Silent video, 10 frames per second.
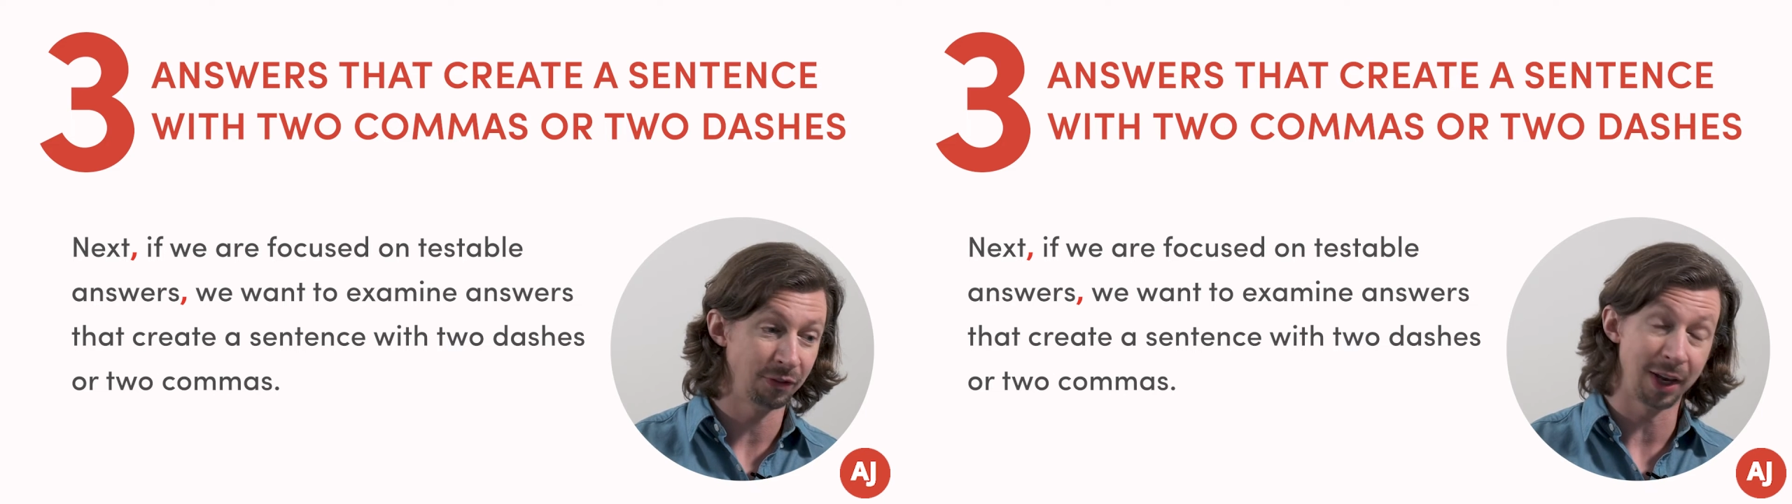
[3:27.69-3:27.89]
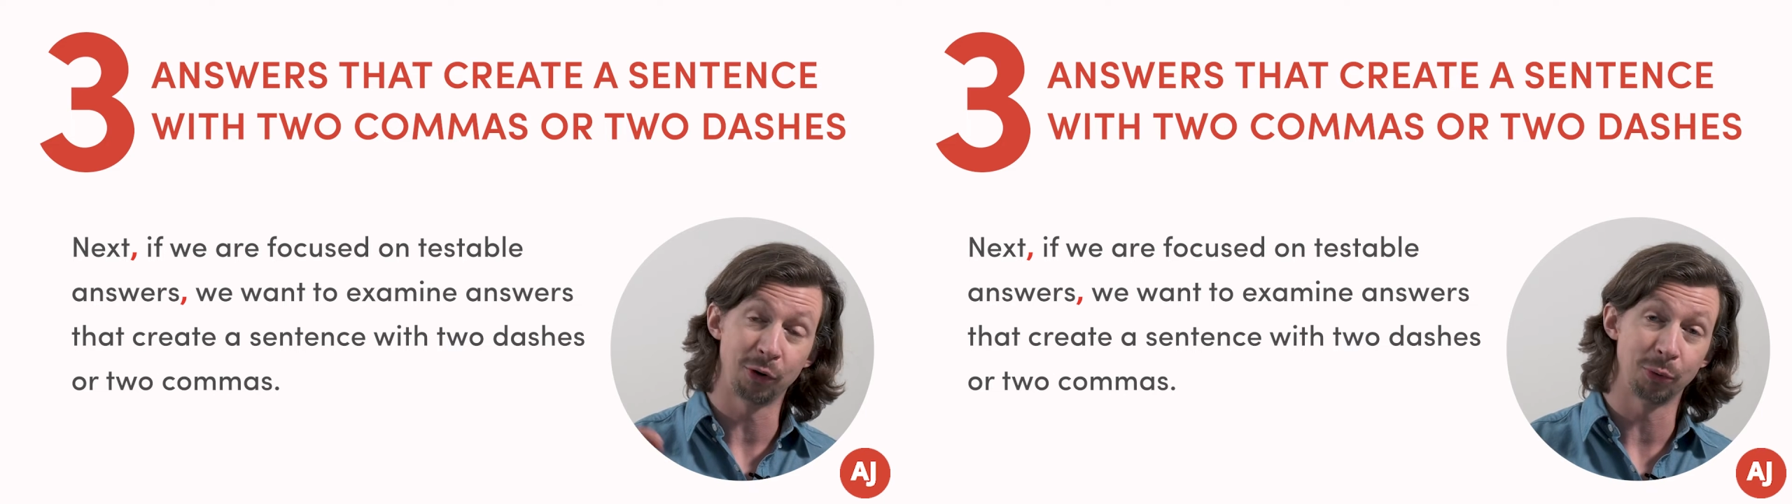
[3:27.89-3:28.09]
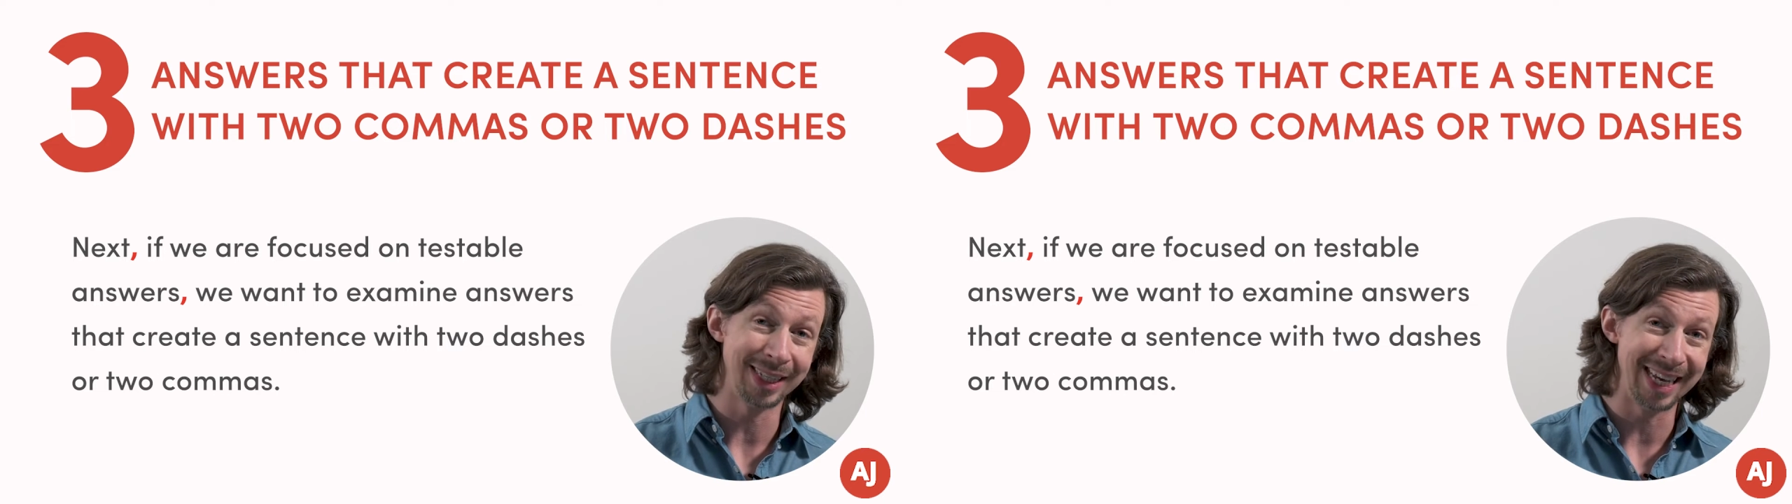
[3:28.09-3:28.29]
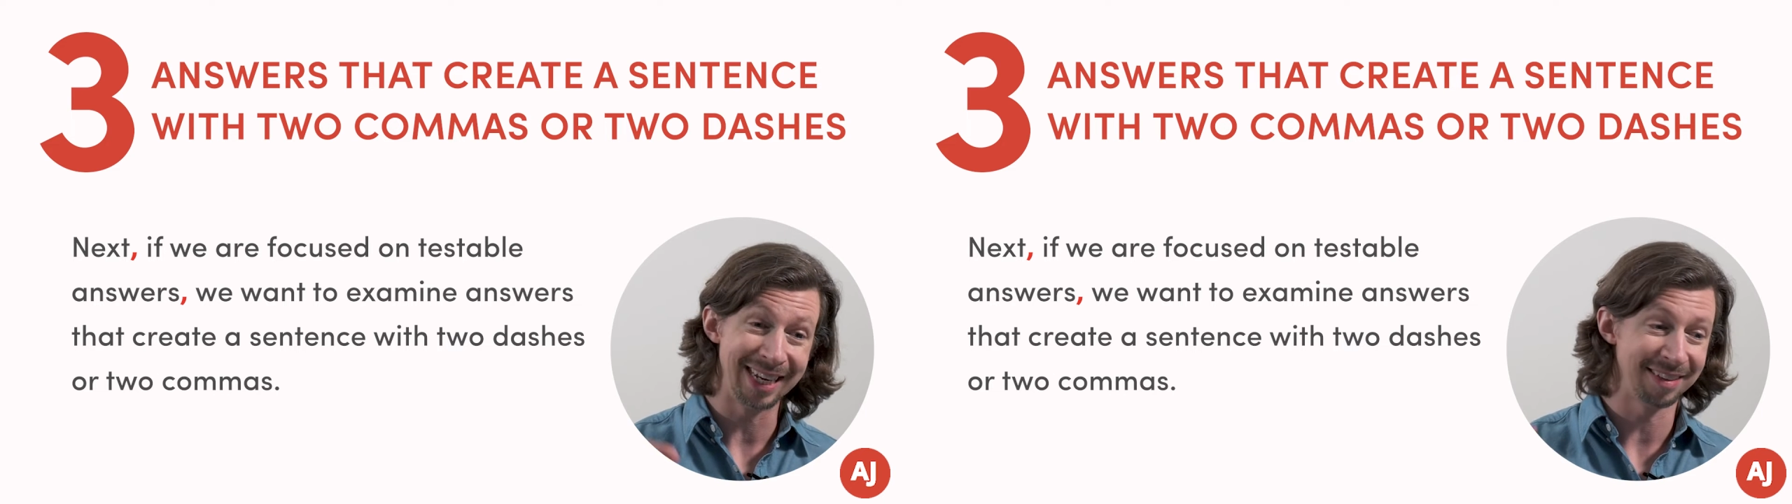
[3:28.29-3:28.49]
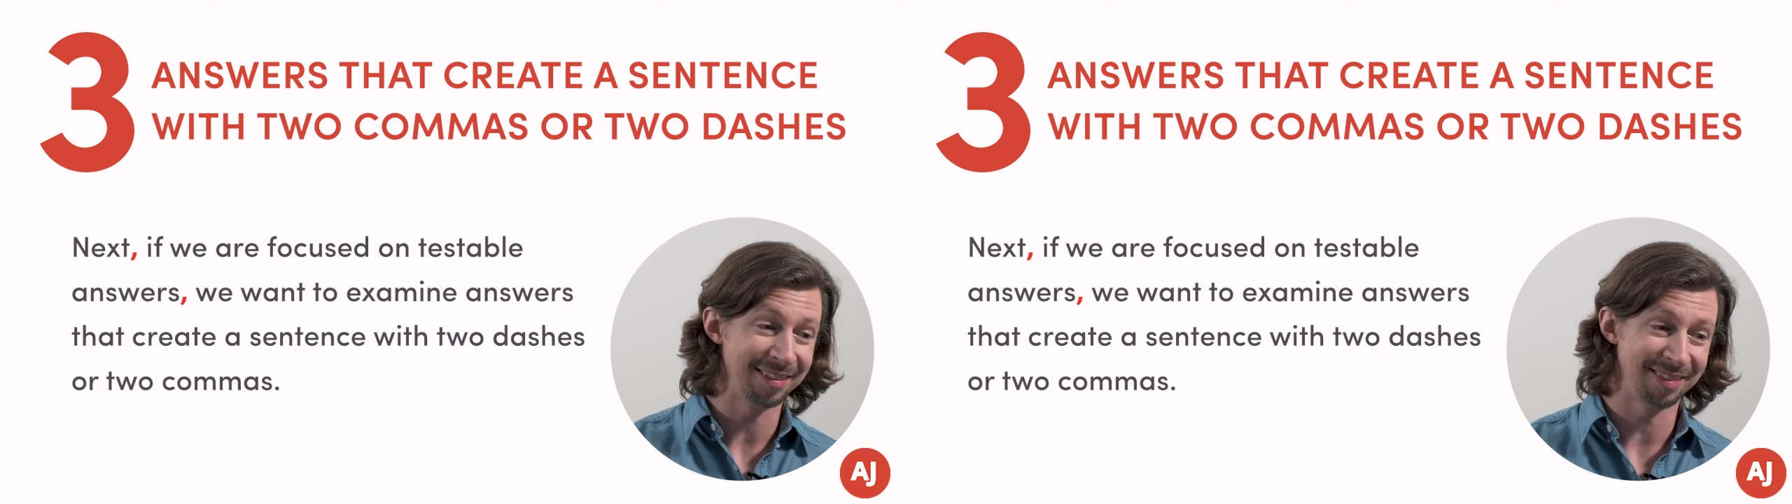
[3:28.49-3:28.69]
that
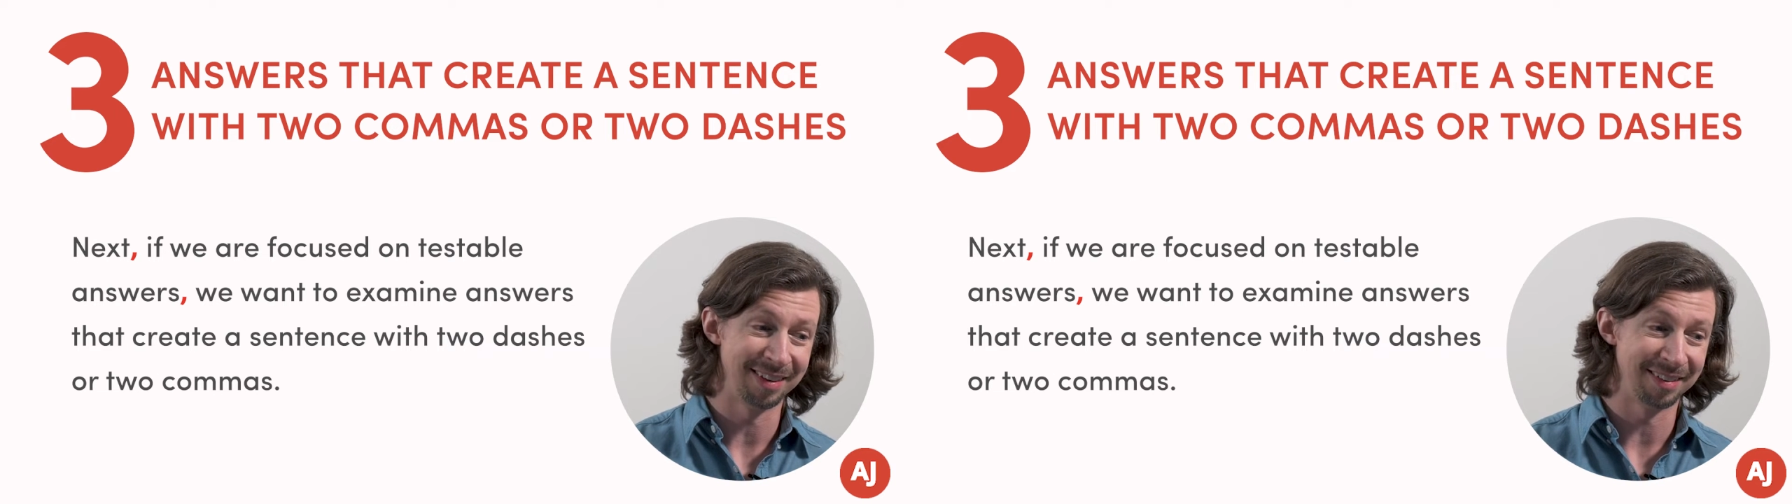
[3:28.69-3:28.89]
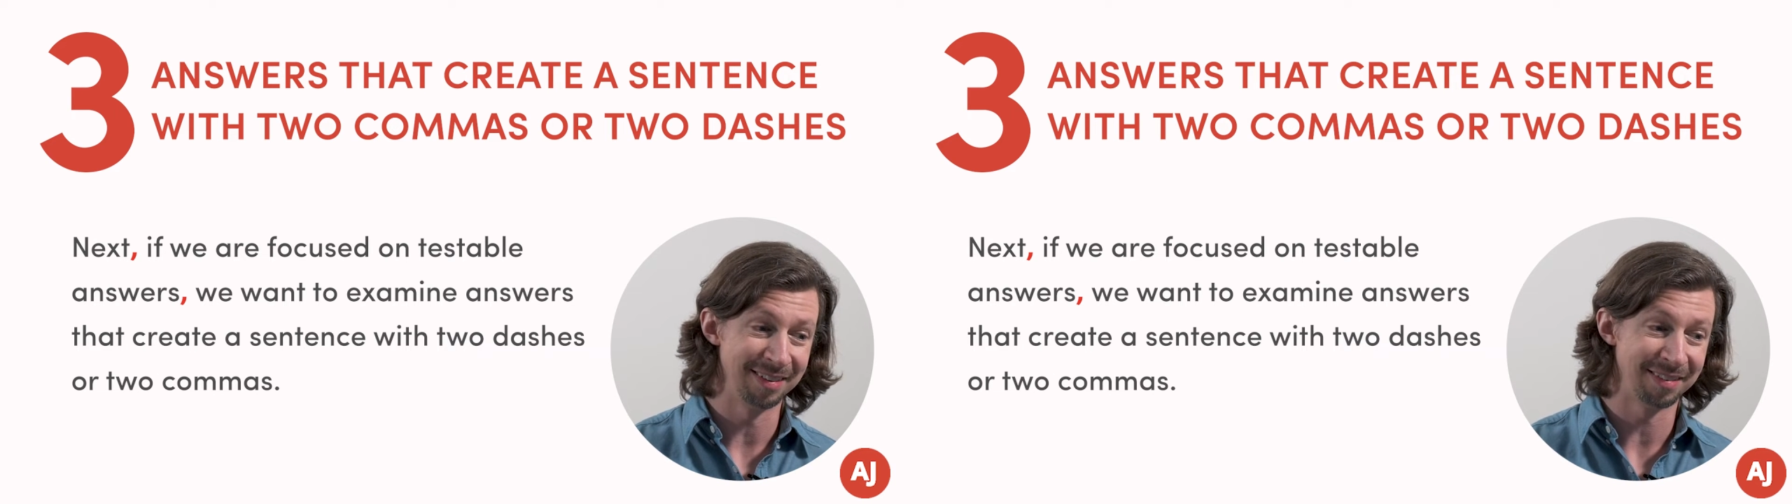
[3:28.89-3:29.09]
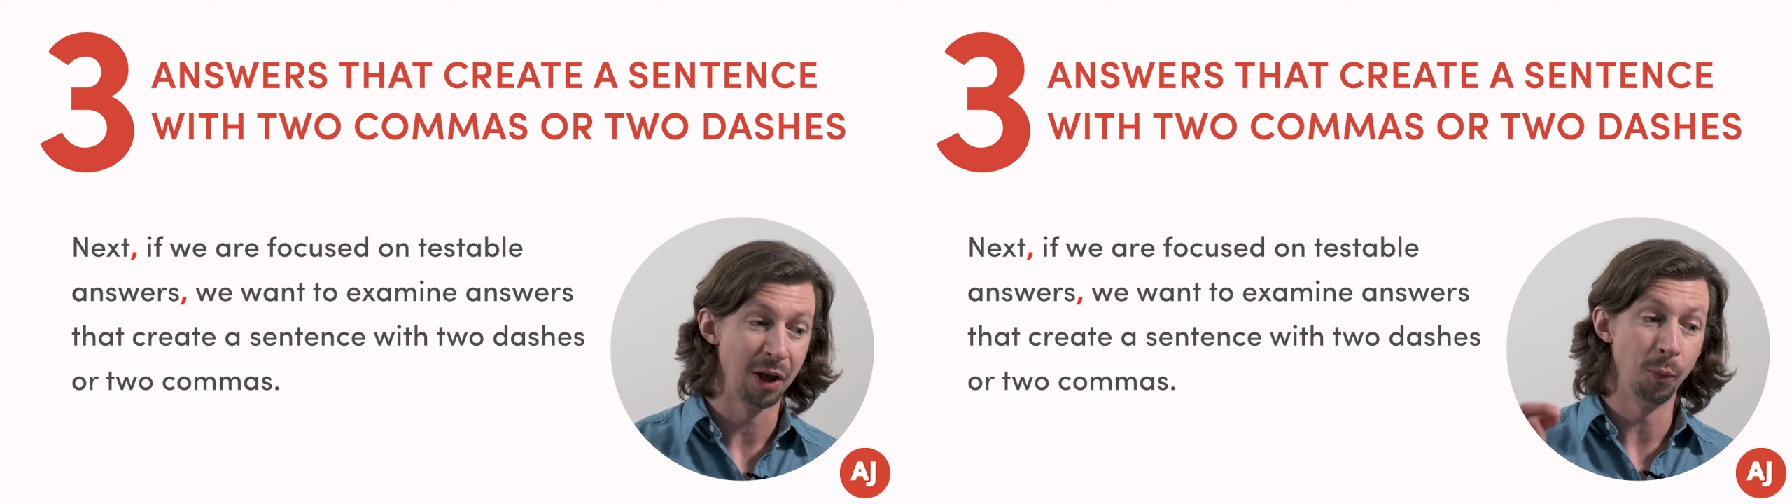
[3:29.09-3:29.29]
create a sentence